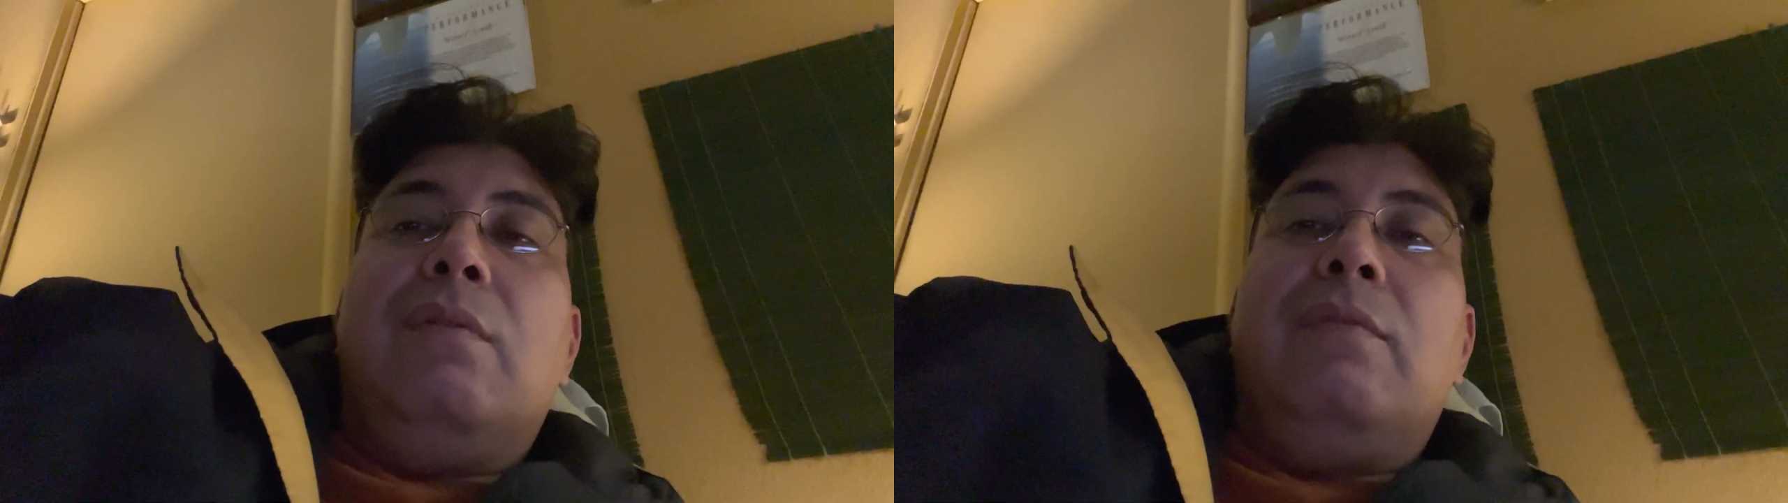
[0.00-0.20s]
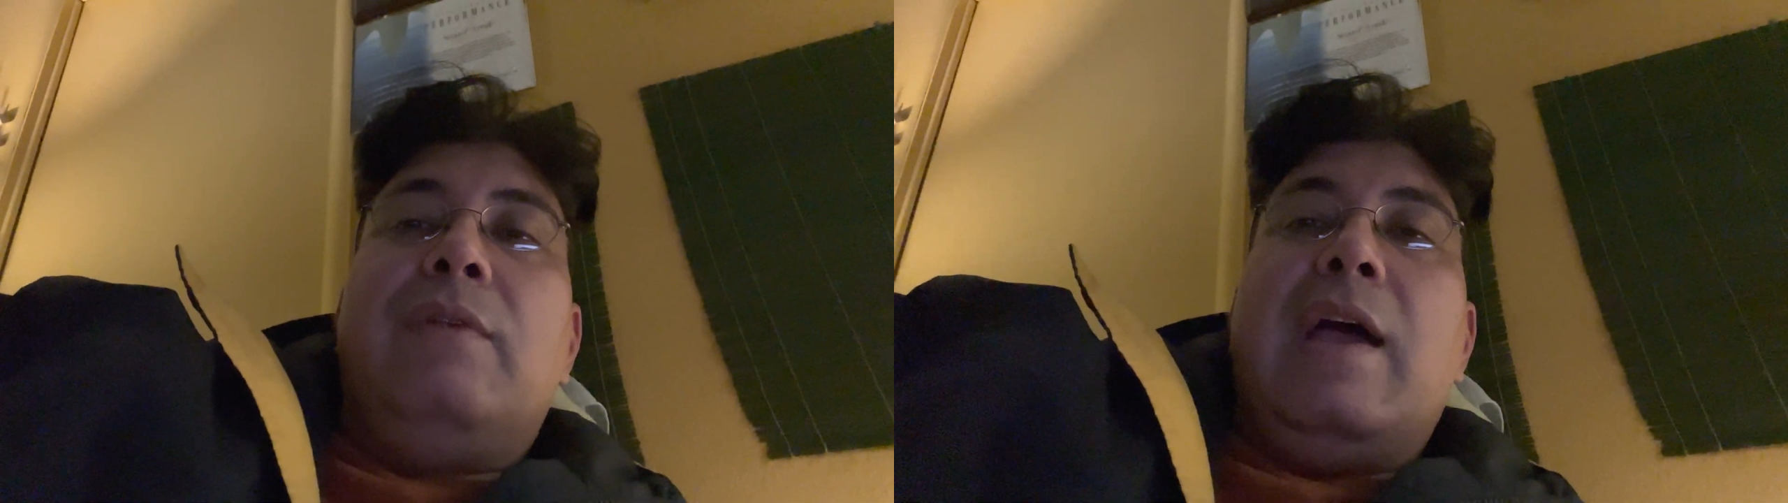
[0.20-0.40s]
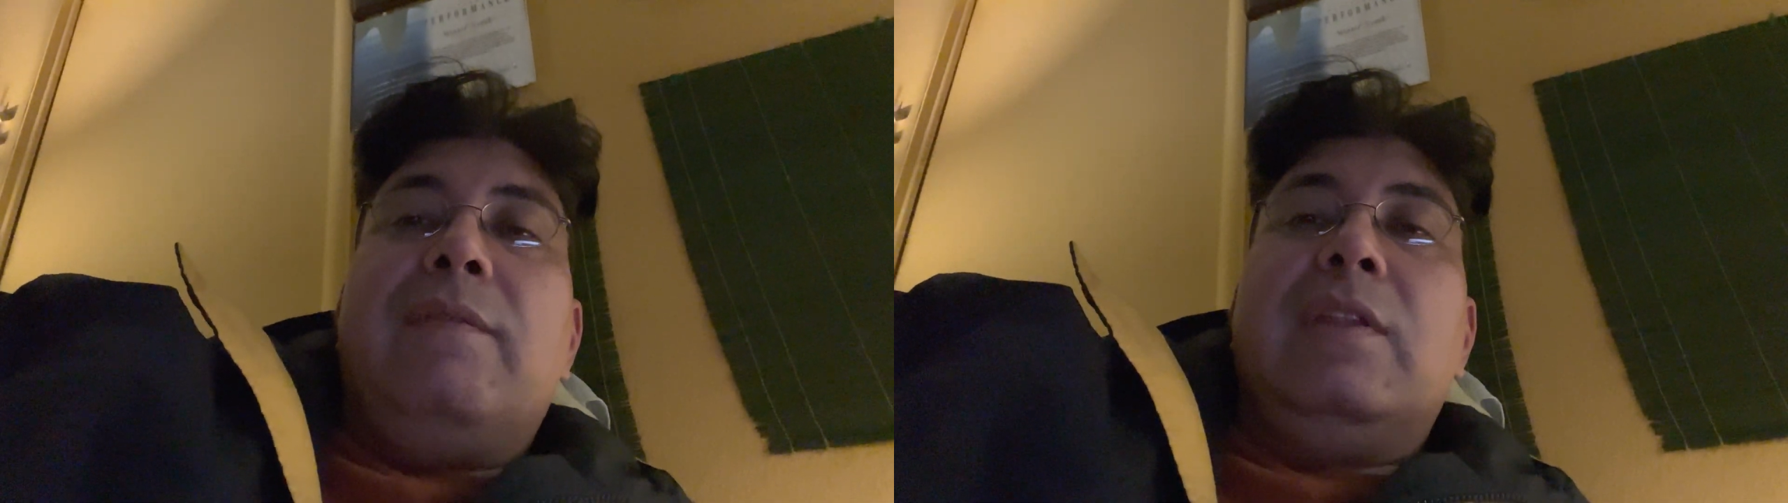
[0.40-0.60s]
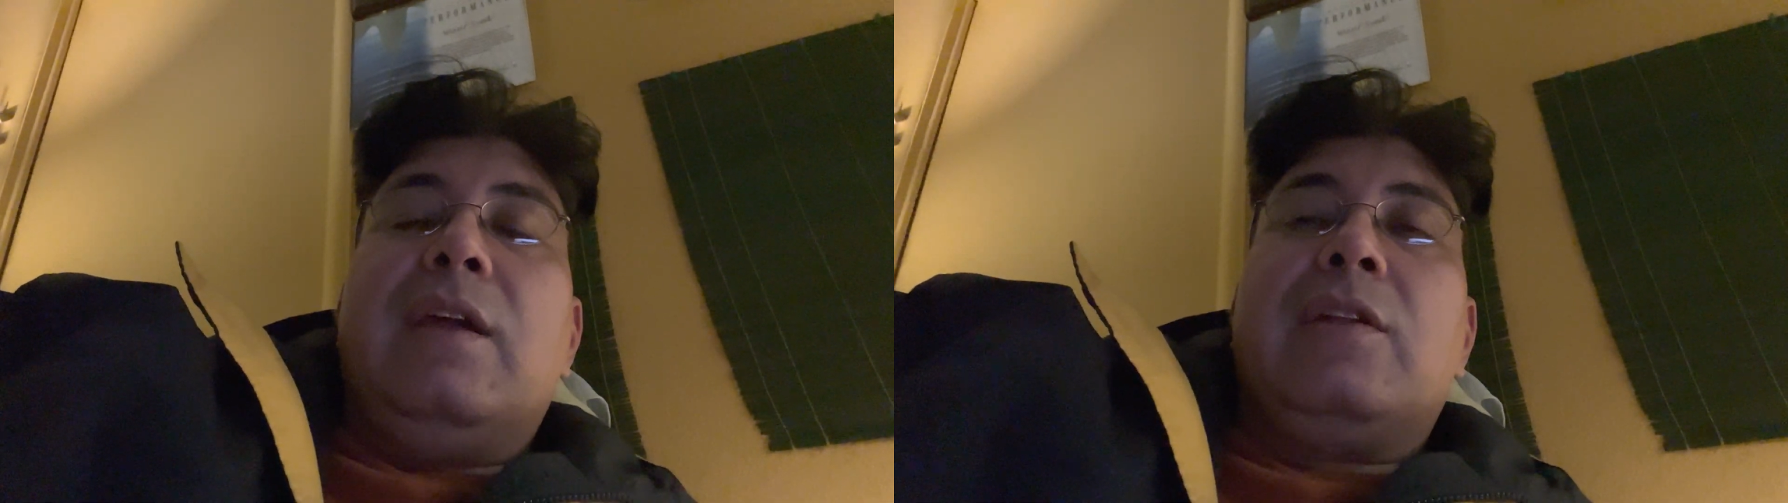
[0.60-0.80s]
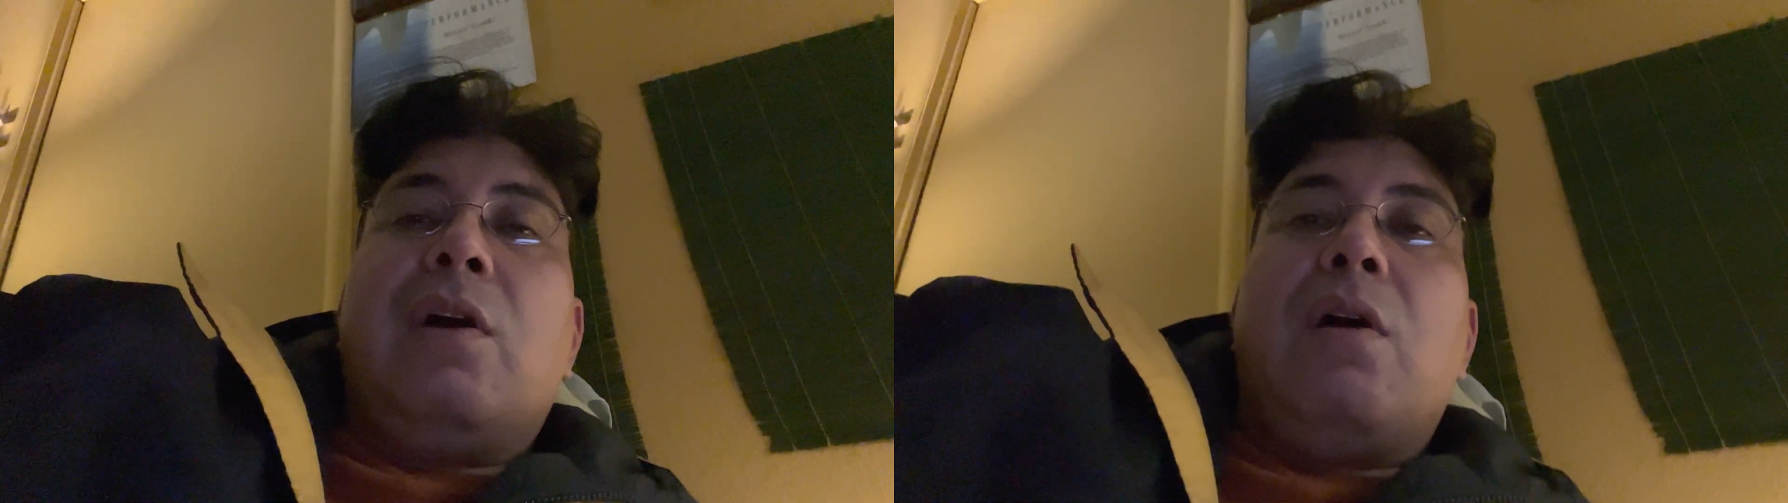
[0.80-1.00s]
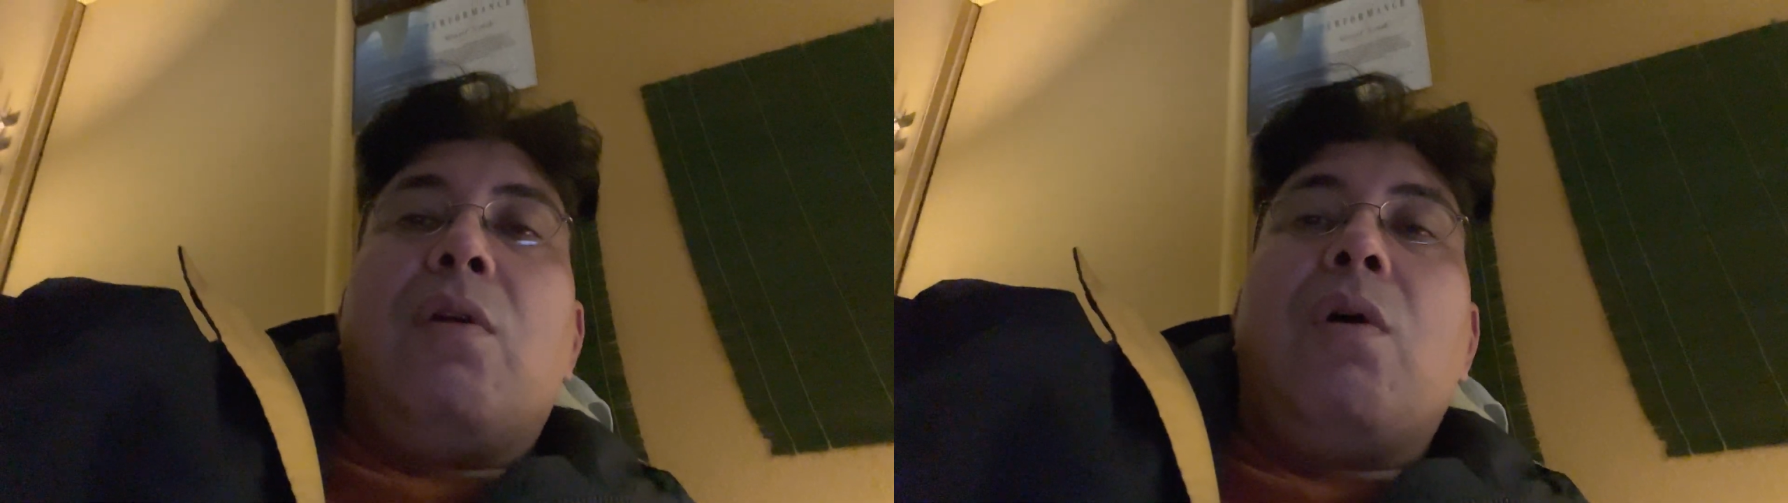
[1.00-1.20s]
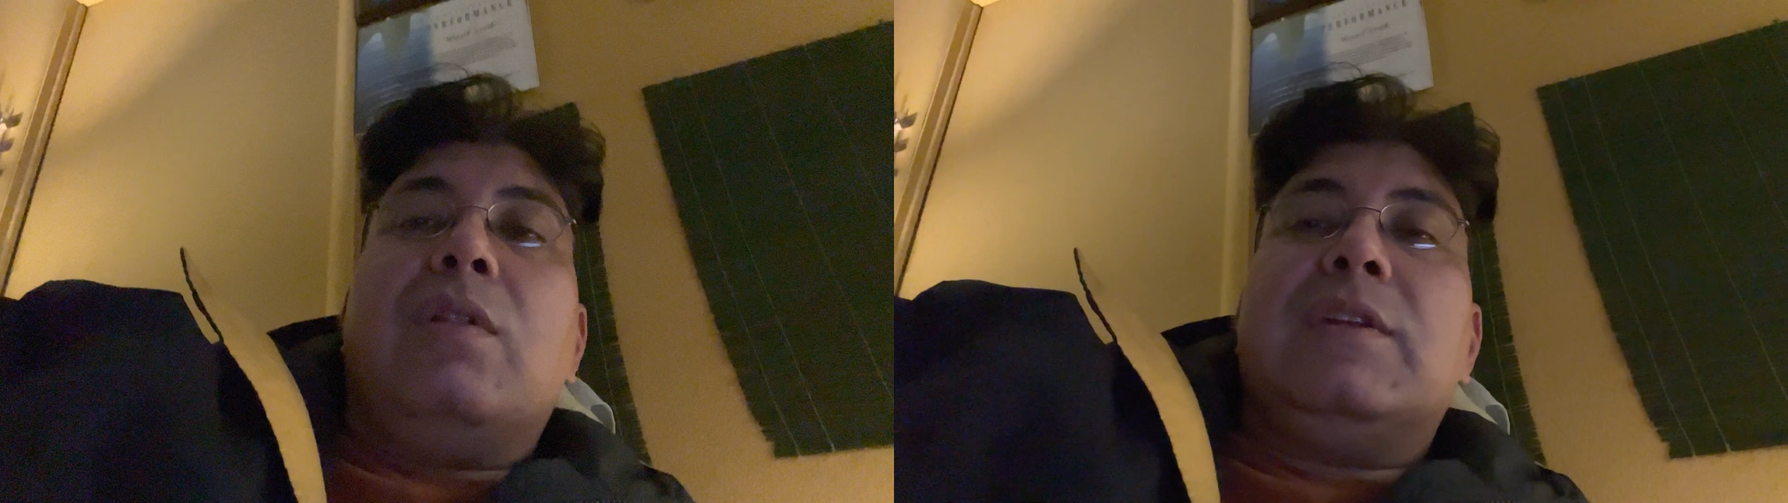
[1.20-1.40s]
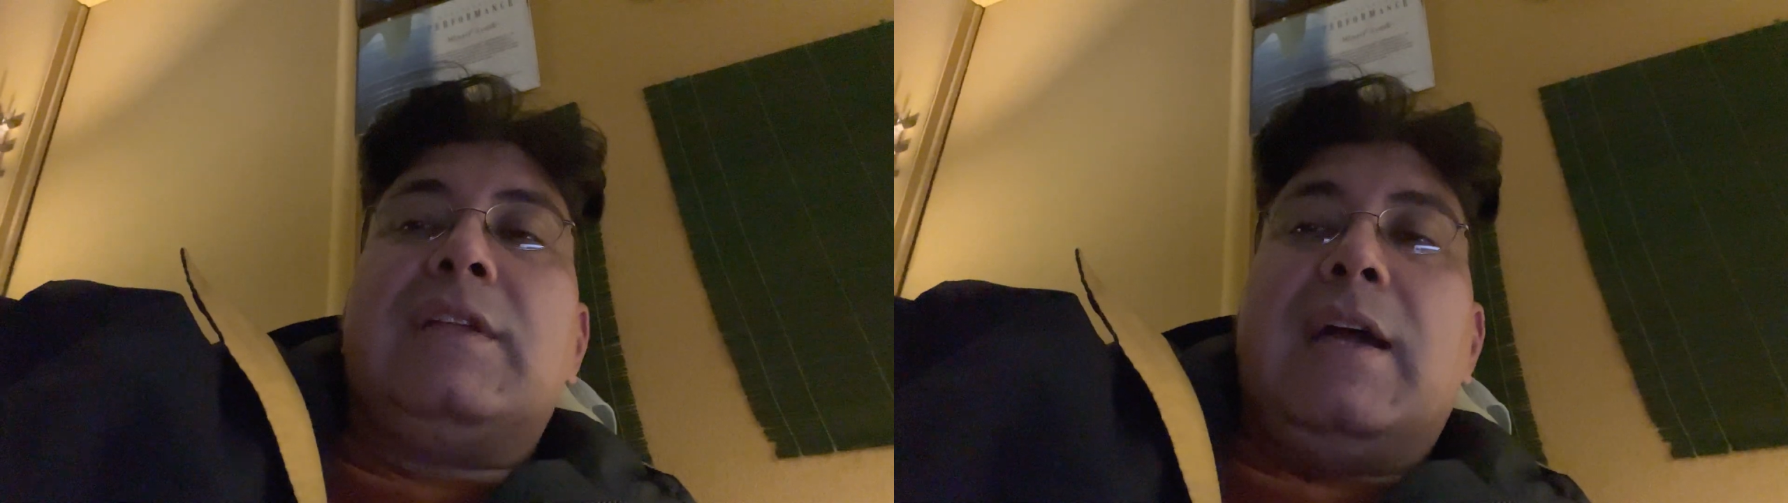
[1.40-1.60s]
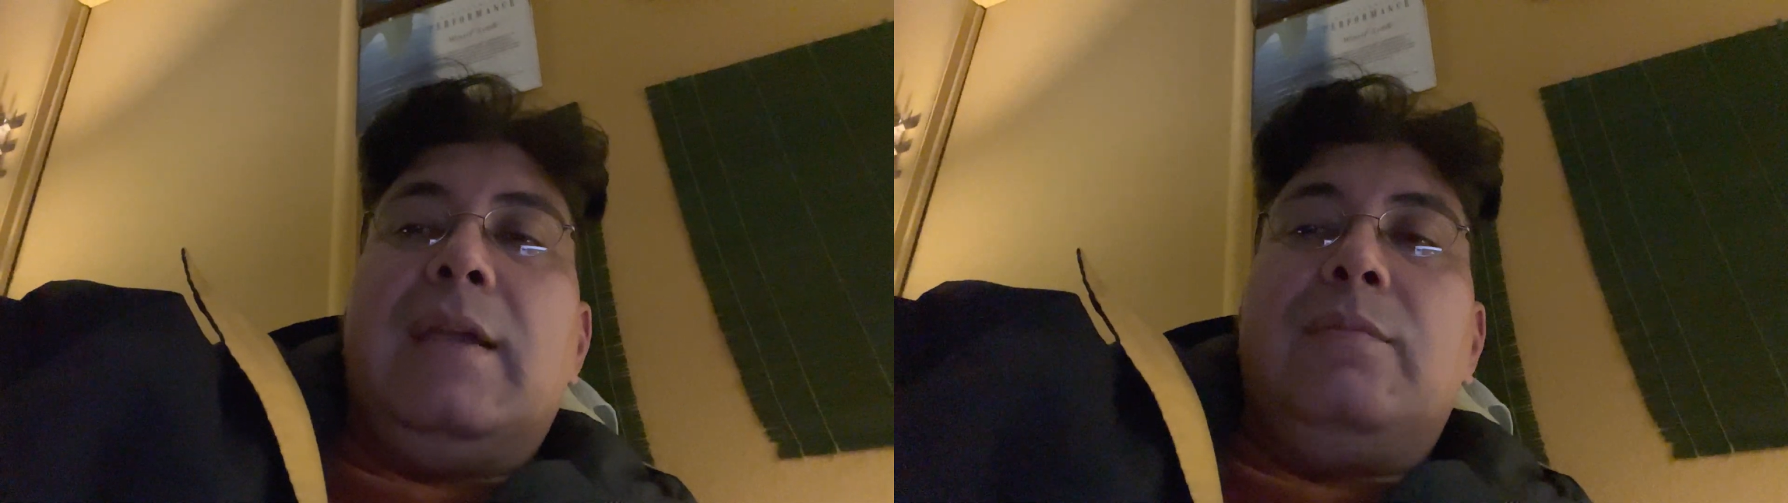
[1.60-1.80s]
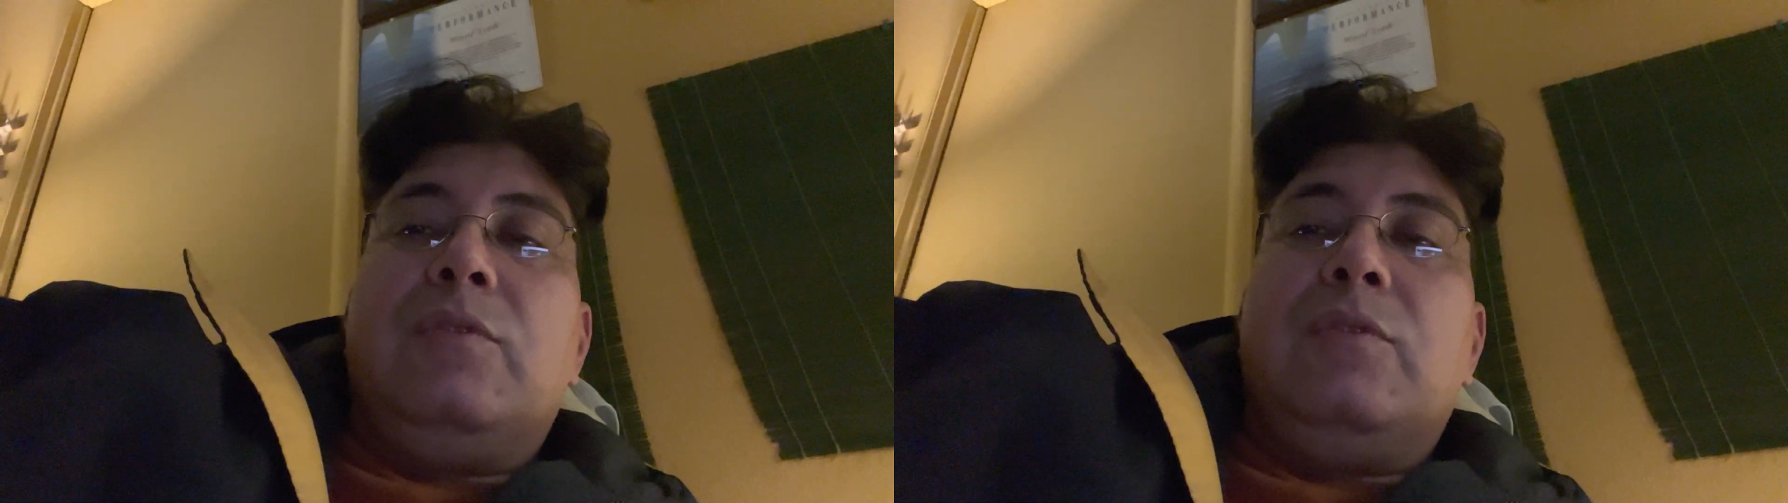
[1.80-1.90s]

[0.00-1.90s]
driving that car all the time.